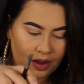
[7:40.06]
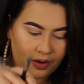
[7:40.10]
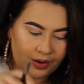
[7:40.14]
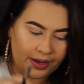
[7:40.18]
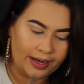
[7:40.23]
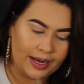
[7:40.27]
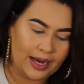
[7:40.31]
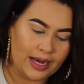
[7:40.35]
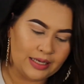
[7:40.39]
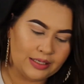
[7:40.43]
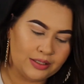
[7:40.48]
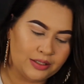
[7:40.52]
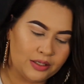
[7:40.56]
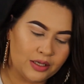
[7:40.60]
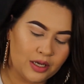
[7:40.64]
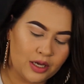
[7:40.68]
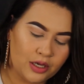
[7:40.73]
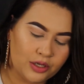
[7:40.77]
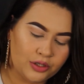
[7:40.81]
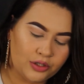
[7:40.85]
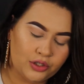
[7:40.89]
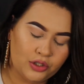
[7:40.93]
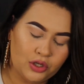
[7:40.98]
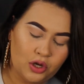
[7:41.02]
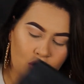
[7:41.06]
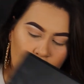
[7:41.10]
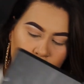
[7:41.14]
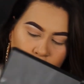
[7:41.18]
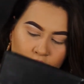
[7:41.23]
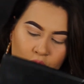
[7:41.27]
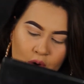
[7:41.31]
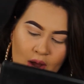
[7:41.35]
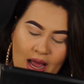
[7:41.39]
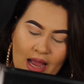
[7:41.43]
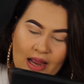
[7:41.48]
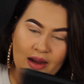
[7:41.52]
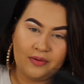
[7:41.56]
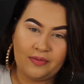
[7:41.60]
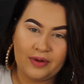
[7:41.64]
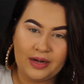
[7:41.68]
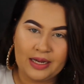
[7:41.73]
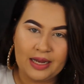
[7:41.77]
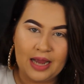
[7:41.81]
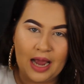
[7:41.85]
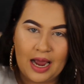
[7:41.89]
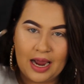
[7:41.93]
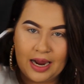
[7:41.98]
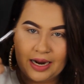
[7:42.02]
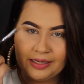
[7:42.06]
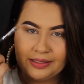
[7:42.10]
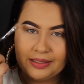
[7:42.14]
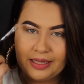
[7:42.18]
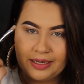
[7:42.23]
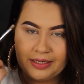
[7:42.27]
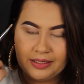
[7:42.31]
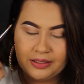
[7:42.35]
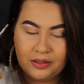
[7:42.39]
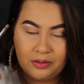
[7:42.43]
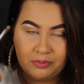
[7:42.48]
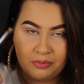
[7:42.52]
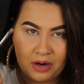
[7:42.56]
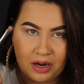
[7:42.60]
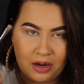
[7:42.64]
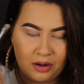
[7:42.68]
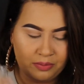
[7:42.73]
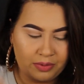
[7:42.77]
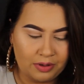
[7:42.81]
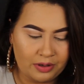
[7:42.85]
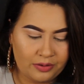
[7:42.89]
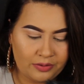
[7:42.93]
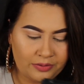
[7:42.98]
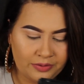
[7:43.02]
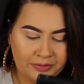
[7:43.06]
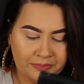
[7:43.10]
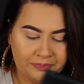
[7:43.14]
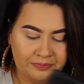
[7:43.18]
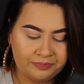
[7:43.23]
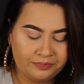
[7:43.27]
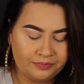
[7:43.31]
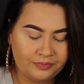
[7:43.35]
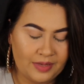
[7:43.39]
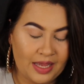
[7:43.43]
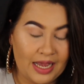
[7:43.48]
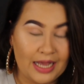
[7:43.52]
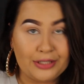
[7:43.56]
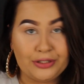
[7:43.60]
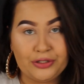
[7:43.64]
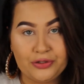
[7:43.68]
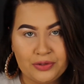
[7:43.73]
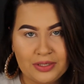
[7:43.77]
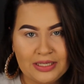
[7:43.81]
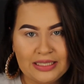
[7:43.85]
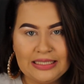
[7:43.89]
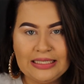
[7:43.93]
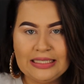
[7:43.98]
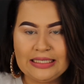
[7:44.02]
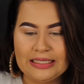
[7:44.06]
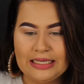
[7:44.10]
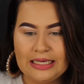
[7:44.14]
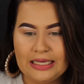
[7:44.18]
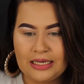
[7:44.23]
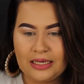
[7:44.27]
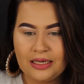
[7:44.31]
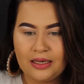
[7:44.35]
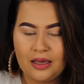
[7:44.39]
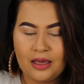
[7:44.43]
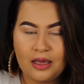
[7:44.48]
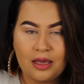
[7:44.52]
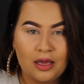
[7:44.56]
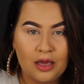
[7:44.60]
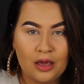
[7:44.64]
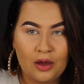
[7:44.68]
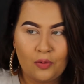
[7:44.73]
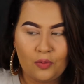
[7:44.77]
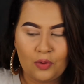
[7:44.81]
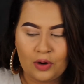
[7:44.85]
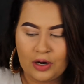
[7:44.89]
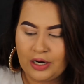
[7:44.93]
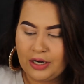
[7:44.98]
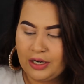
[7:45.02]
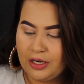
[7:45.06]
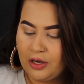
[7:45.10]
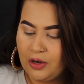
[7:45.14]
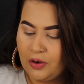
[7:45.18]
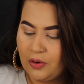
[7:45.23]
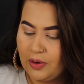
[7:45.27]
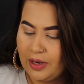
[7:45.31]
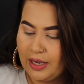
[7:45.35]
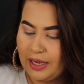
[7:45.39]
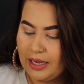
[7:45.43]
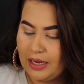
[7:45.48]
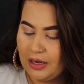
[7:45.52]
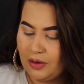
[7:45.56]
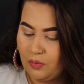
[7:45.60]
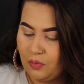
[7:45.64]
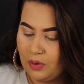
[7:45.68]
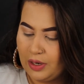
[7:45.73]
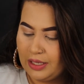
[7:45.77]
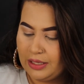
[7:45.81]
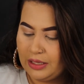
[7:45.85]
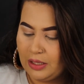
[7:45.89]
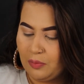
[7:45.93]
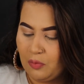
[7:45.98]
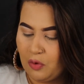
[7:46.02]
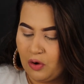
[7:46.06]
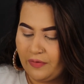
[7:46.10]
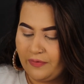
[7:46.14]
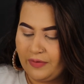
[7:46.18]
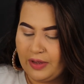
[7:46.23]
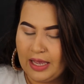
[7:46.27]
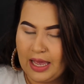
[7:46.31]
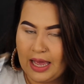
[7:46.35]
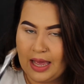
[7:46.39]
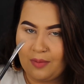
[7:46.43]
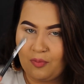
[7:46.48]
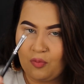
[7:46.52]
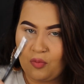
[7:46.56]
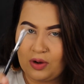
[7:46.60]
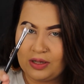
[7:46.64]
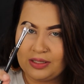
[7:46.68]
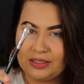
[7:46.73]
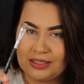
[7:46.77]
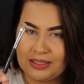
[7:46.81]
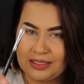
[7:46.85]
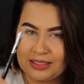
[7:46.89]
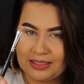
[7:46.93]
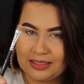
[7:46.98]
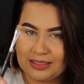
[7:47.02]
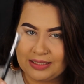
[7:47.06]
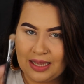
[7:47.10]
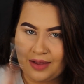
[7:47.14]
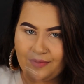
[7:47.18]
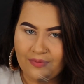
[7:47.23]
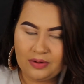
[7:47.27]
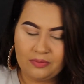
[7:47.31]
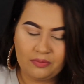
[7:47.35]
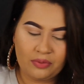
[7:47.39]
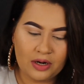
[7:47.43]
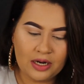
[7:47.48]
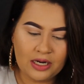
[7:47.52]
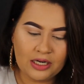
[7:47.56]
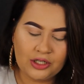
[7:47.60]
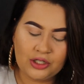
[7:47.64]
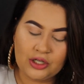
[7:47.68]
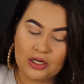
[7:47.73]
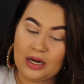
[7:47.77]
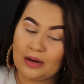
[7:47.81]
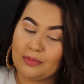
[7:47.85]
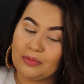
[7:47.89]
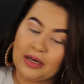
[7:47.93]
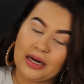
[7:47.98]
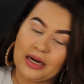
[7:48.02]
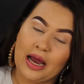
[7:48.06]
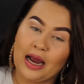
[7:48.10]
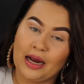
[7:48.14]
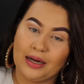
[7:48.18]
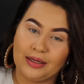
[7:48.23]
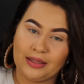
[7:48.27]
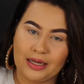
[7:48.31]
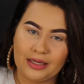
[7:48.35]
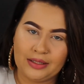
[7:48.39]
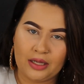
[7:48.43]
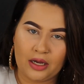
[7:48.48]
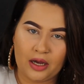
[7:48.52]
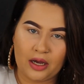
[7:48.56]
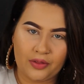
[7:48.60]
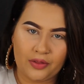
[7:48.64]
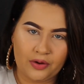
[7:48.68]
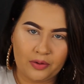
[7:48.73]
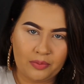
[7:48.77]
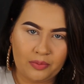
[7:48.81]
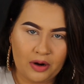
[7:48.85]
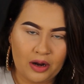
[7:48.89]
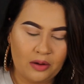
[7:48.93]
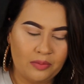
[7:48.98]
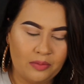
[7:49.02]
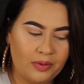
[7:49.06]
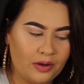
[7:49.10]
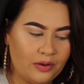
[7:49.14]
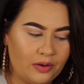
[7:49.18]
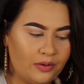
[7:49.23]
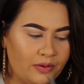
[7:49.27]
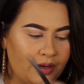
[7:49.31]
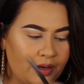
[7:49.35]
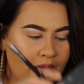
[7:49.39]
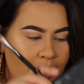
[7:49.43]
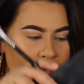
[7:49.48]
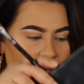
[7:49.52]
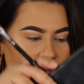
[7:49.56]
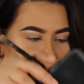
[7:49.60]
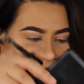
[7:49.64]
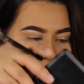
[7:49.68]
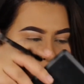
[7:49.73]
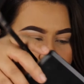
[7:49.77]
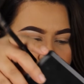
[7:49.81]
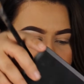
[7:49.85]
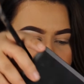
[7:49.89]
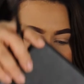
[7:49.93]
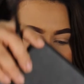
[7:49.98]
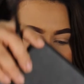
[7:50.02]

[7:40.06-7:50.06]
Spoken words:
Okay guys, so I already highlighted the brow bone. As you can see, we're gonna go in with the Morphe M167 brush, and I'm gonna highlight the other brow bone, and we're